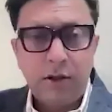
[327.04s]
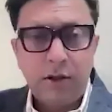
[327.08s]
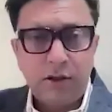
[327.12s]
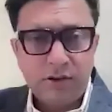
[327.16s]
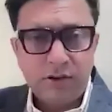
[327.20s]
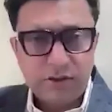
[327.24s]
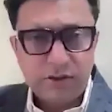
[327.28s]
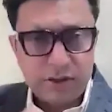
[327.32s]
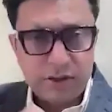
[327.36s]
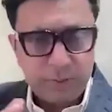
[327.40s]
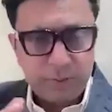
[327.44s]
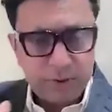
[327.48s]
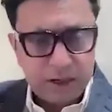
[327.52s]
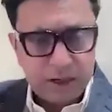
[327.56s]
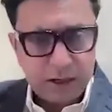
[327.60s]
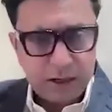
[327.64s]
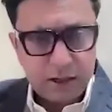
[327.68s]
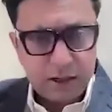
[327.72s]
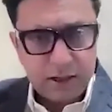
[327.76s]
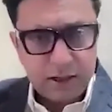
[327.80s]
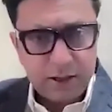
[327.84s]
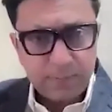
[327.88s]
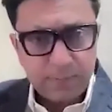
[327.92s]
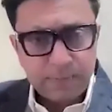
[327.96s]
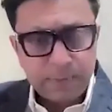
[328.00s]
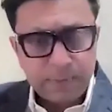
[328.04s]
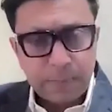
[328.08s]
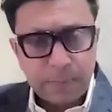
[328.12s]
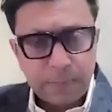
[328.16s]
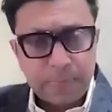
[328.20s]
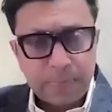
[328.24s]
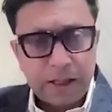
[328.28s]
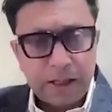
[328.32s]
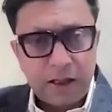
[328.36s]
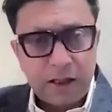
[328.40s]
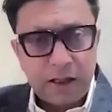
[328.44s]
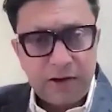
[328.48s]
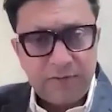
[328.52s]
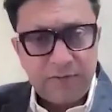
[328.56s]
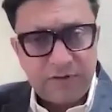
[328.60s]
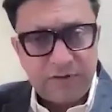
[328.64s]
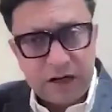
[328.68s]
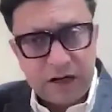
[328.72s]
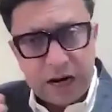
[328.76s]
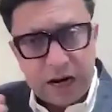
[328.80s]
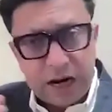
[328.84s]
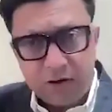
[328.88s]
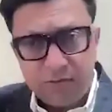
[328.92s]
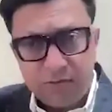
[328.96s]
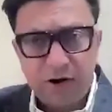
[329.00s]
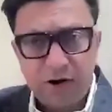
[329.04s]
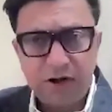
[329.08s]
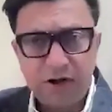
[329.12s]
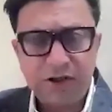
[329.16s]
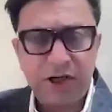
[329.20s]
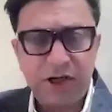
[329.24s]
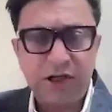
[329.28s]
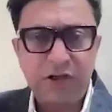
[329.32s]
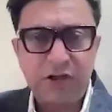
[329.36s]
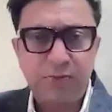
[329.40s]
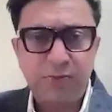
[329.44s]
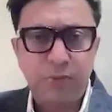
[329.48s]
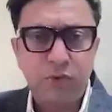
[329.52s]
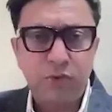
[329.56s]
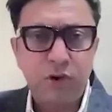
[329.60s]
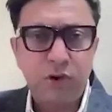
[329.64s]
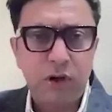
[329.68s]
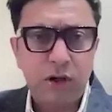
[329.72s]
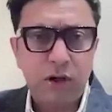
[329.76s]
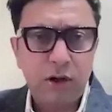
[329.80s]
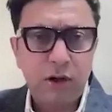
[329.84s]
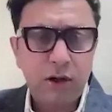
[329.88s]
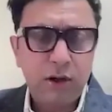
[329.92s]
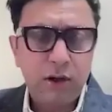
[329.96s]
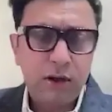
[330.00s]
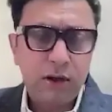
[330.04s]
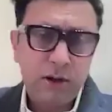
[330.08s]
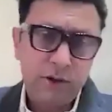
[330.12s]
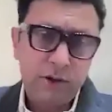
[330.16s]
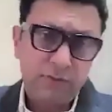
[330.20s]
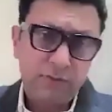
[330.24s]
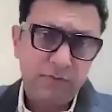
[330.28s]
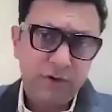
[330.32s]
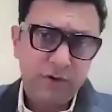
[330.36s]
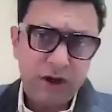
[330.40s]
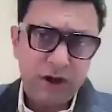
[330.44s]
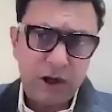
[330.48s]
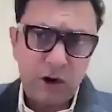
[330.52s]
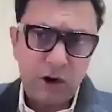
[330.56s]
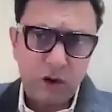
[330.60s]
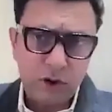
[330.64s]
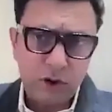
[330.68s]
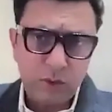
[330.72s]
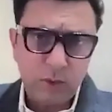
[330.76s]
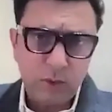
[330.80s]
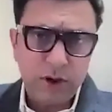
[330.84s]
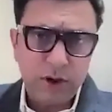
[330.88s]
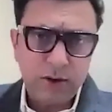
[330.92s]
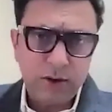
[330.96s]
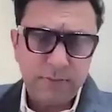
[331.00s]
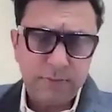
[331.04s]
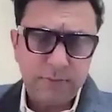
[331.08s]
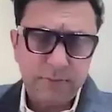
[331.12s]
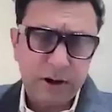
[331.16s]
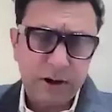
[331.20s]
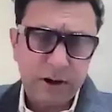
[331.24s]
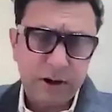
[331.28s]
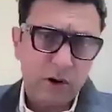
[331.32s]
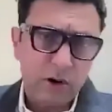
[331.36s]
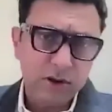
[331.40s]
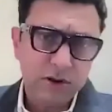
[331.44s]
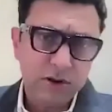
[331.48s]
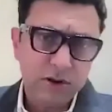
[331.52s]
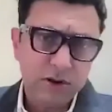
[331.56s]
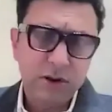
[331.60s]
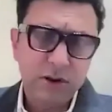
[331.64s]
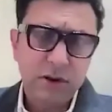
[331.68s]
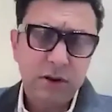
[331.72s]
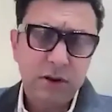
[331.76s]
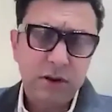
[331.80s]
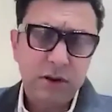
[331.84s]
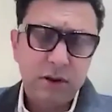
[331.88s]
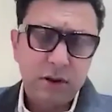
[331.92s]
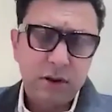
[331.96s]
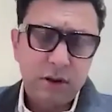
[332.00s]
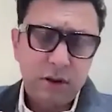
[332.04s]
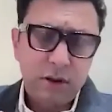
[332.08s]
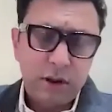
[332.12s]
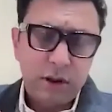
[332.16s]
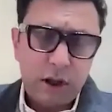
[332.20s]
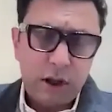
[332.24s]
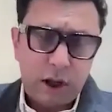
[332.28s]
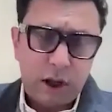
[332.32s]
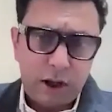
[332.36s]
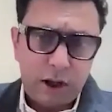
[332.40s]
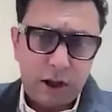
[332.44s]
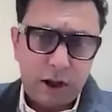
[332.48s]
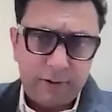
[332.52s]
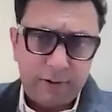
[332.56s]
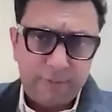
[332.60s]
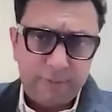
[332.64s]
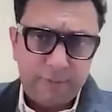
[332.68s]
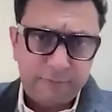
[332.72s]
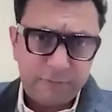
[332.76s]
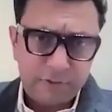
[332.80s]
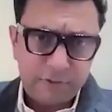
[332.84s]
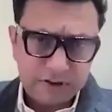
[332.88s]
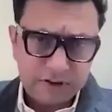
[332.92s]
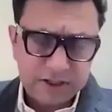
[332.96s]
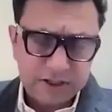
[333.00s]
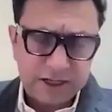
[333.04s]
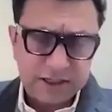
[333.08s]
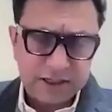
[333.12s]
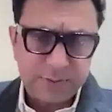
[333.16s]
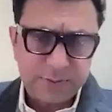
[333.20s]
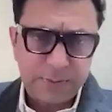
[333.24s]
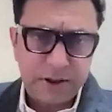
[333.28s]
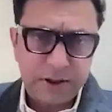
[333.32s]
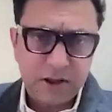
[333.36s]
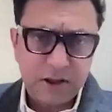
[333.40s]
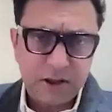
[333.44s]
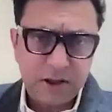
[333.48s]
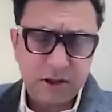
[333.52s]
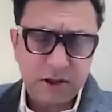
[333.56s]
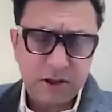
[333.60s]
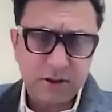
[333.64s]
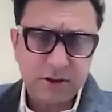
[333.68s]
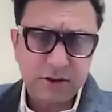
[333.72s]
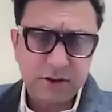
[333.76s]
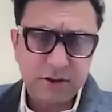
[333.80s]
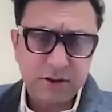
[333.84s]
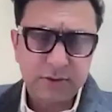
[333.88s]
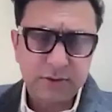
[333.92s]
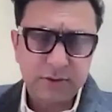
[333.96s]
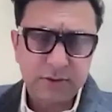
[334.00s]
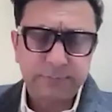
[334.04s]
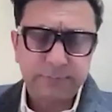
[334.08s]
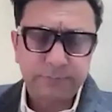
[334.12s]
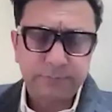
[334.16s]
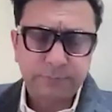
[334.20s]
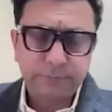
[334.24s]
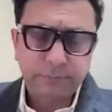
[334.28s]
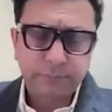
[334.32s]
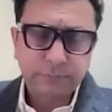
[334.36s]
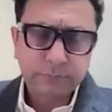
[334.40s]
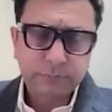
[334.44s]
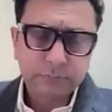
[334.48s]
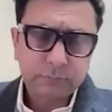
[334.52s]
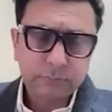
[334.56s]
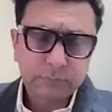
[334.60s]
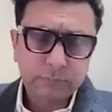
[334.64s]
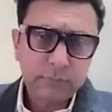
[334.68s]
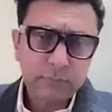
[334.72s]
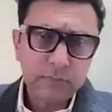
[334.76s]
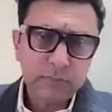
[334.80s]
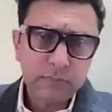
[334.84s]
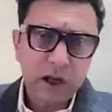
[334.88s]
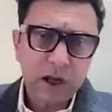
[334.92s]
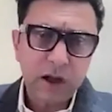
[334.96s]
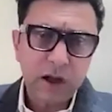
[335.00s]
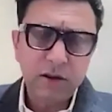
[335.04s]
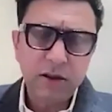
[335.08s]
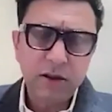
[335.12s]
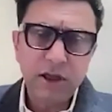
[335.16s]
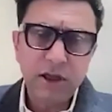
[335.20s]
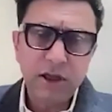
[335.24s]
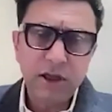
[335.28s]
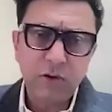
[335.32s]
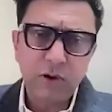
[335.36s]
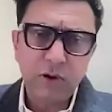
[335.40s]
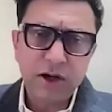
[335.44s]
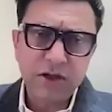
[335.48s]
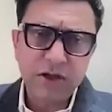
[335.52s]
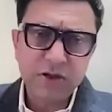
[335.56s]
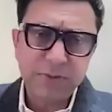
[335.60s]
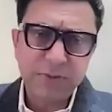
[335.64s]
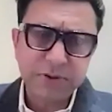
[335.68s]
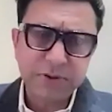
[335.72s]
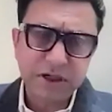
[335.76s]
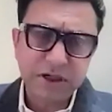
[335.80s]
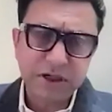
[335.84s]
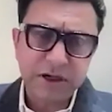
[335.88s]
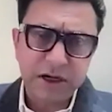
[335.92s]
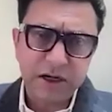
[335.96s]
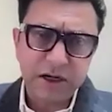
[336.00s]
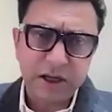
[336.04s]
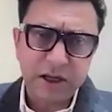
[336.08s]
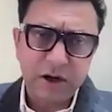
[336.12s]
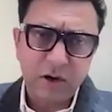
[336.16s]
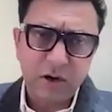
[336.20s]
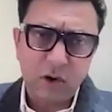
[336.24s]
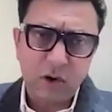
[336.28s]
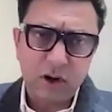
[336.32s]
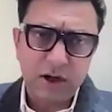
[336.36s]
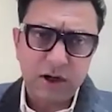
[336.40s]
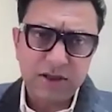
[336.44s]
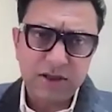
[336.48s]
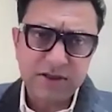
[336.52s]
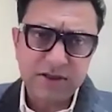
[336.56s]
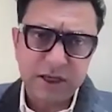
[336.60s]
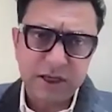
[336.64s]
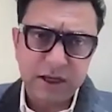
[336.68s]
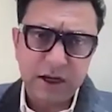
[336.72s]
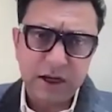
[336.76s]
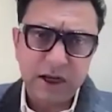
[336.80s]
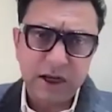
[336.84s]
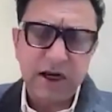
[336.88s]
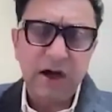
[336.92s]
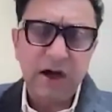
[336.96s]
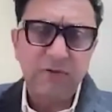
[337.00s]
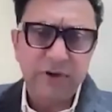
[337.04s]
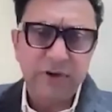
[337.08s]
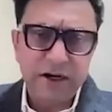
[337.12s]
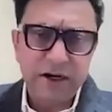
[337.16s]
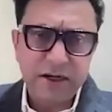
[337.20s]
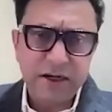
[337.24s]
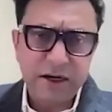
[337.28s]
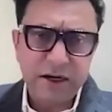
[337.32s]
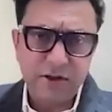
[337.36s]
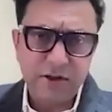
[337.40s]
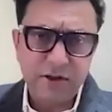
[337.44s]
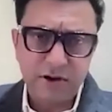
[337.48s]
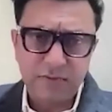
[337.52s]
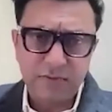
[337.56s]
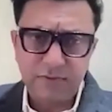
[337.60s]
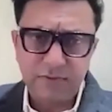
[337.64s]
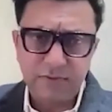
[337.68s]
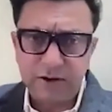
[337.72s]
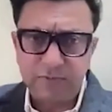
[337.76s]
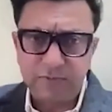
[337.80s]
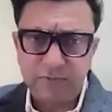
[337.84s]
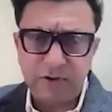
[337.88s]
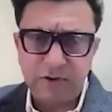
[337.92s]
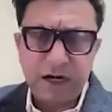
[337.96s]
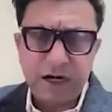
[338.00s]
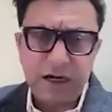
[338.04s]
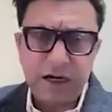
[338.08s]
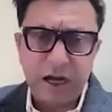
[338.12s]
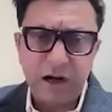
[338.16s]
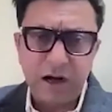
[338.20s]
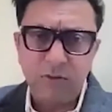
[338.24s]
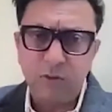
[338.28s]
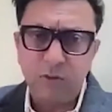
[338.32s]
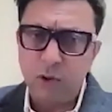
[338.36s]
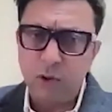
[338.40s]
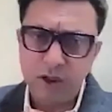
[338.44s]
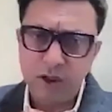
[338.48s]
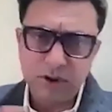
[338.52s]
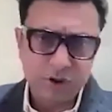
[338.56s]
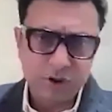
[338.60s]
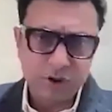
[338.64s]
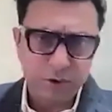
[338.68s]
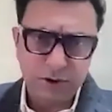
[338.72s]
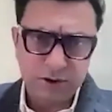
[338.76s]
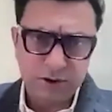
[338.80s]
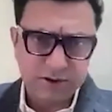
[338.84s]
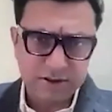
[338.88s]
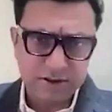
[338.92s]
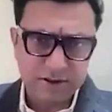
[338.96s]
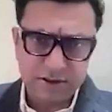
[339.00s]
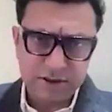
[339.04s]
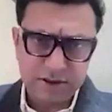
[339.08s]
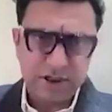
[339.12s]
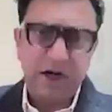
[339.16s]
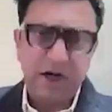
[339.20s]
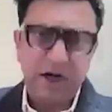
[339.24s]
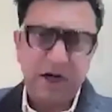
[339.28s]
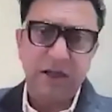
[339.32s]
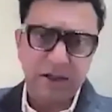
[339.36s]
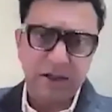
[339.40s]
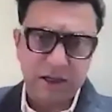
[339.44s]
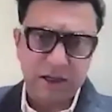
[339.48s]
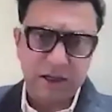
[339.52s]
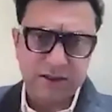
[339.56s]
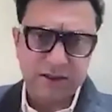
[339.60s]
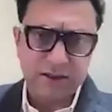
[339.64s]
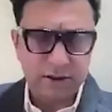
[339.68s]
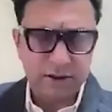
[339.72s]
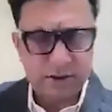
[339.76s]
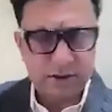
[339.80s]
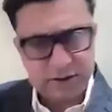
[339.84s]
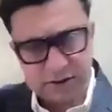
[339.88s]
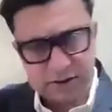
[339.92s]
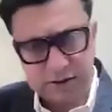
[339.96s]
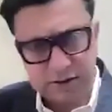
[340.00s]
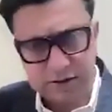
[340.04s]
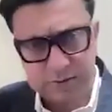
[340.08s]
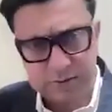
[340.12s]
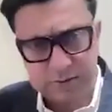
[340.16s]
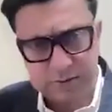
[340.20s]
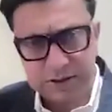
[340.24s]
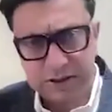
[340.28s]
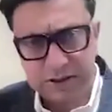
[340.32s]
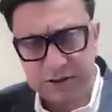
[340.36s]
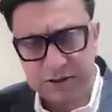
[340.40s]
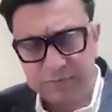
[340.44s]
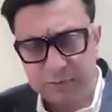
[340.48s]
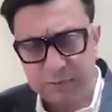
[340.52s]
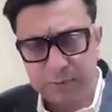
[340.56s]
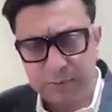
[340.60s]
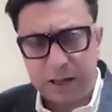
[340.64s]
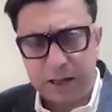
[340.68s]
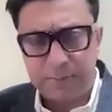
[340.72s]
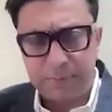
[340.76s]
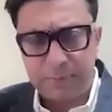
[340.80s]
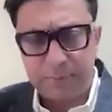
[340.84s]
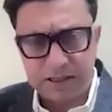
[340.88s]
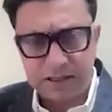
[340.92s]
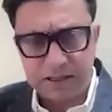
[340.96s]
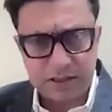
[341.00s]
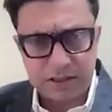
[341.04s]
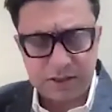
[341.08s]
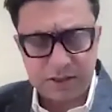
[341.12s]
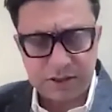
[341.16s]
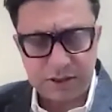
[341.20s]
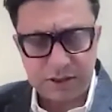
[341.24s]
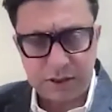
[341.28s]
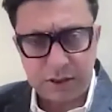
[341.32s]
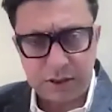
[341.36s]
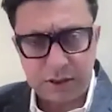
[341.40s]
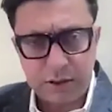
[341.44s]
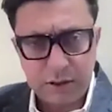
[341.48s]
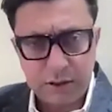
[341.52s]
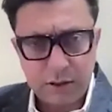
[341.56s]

Similarly, if the lung function is poor, we cannot do it because for such patients, they require a special technique called a single lung ventilation, where one lung works during the surgery, other doesn't. This is especially for bypass surgery.